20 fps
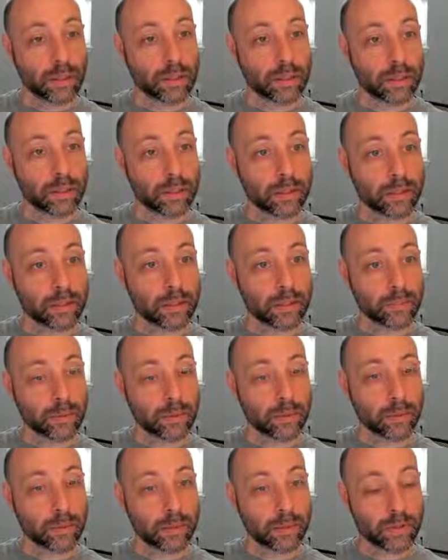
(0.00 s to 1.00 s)
Is I'm
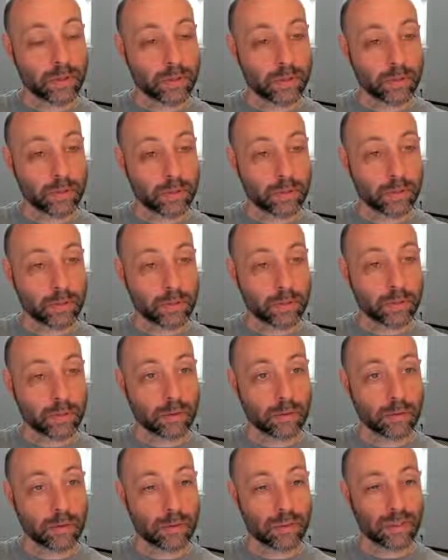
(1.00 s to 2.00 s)
going to
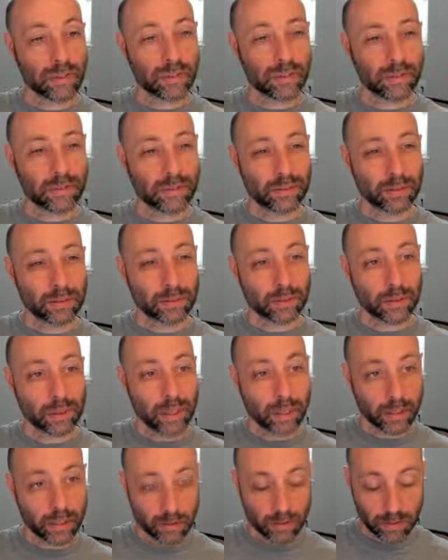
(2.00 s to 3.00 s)

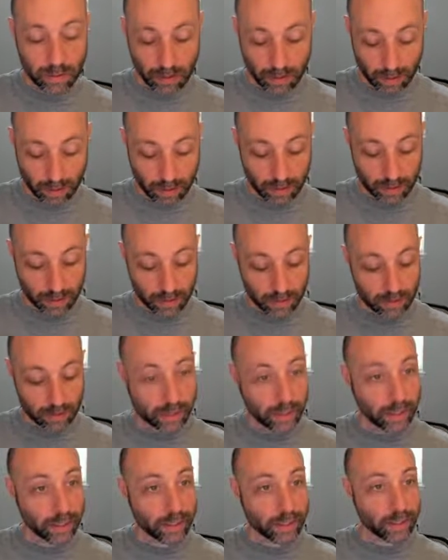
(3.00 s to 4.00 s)
try using it as a
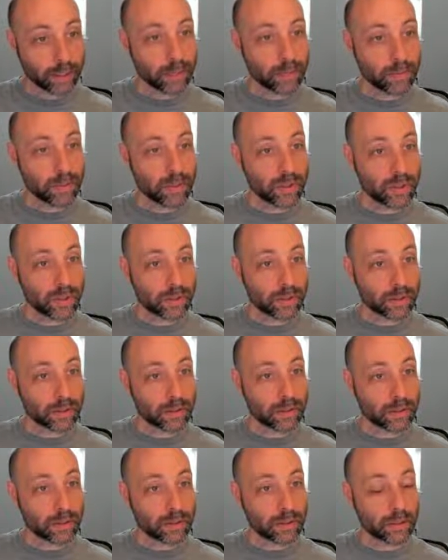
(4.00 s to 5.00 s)
static up here.
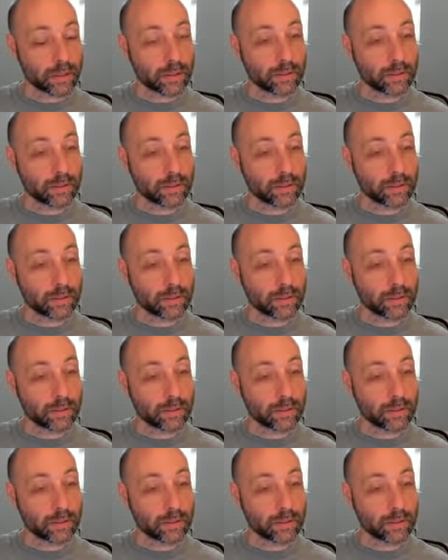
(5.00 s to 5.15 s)
Let's see.